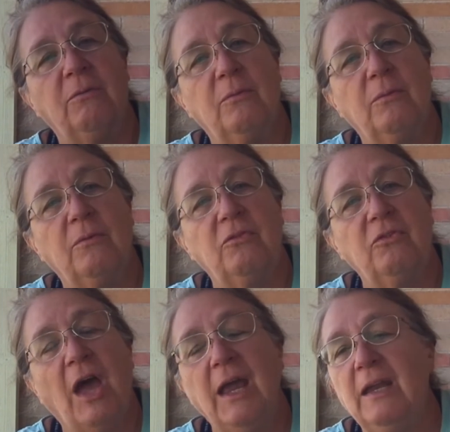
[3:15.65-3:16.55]

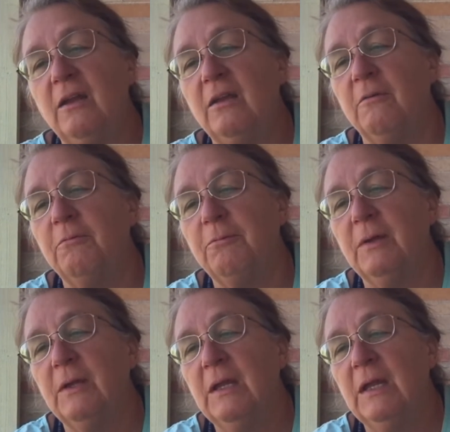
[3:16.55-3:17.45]
tight enough
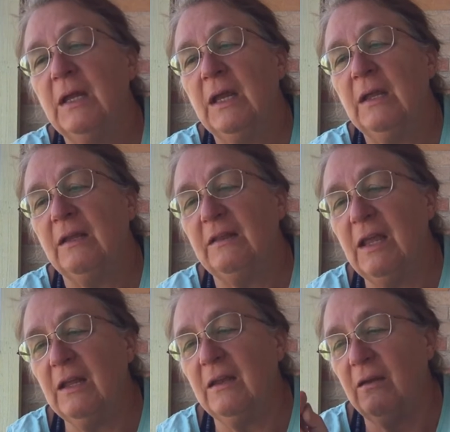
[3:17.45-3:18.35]
that
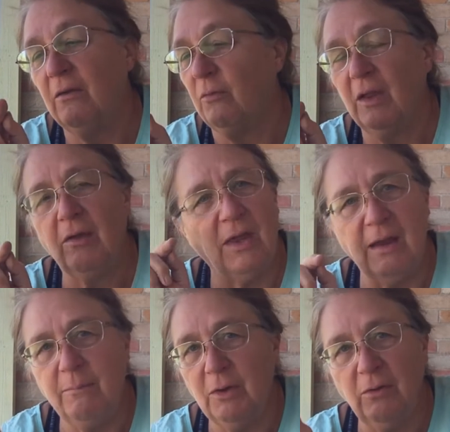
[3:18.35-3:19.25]
they'll aim
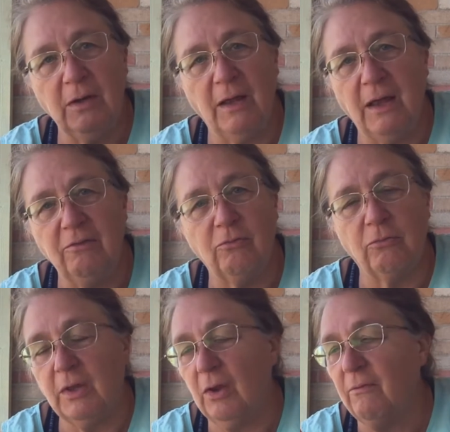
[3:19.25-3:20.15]
their little heads through
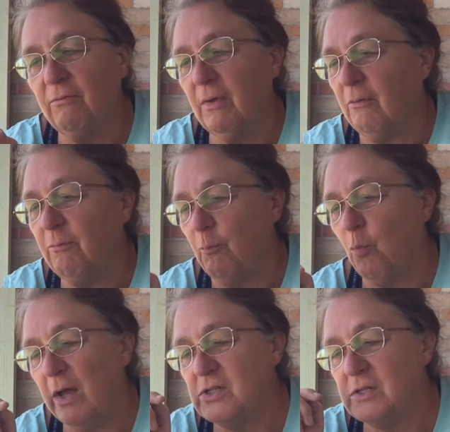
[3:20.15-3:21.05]
there. I've
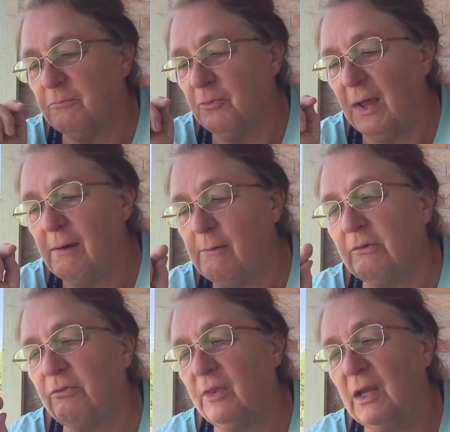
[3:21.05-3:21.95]
watched them for hours
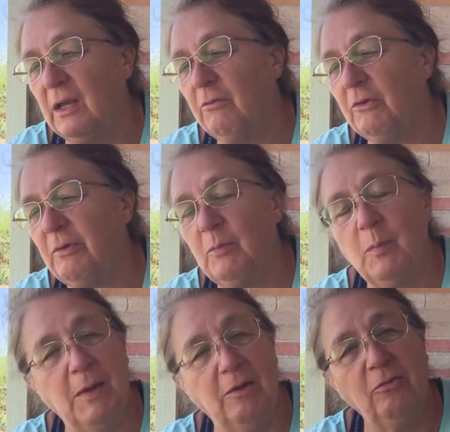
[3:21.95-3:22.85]
and they never seem to
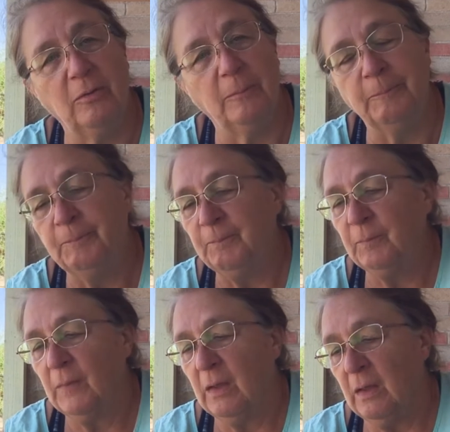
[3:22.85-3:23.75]
miss.
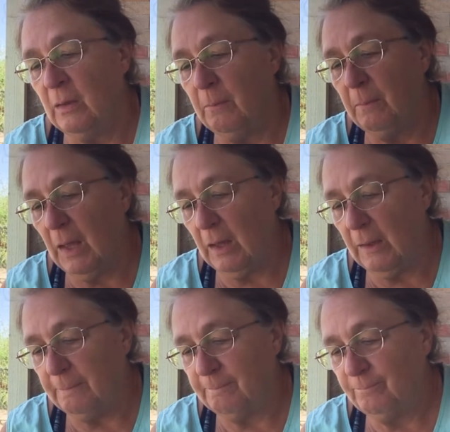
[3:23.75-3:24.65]
And
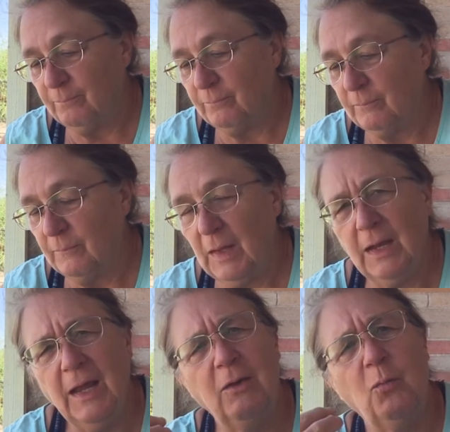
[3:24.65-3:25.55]
how
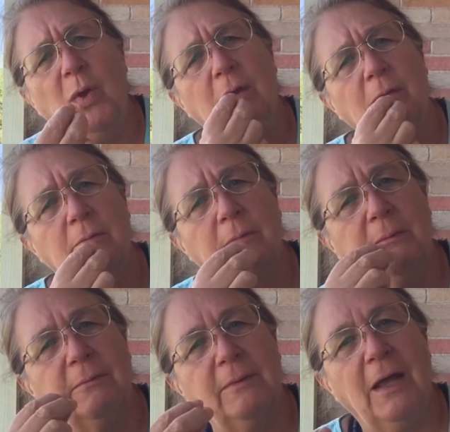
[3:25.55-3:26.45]
do we know
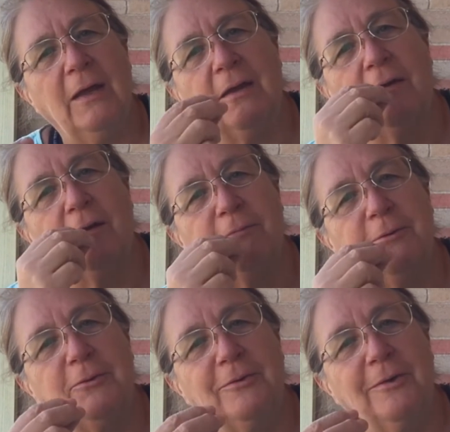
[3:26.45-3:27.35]
how to get our food
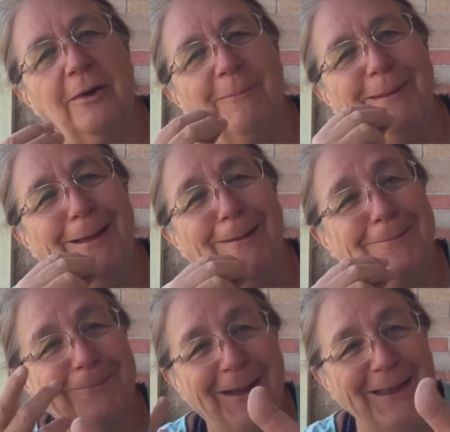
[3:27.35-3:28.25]
to our mouth,
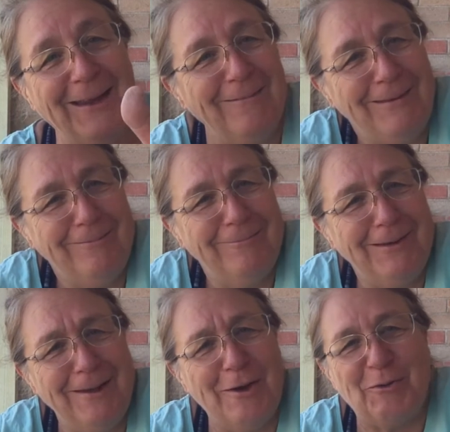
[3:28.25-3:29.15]
right? I mean, we
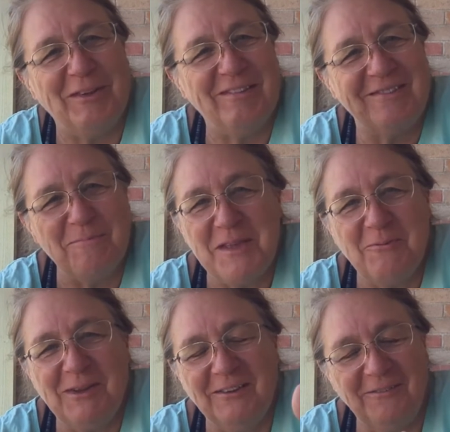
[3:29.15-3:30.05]
know. It's something we
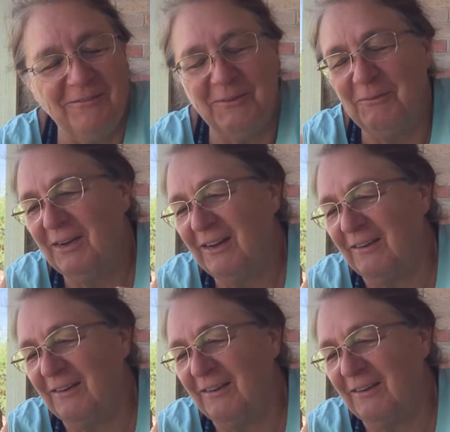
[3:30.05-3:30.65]
learn when we're little.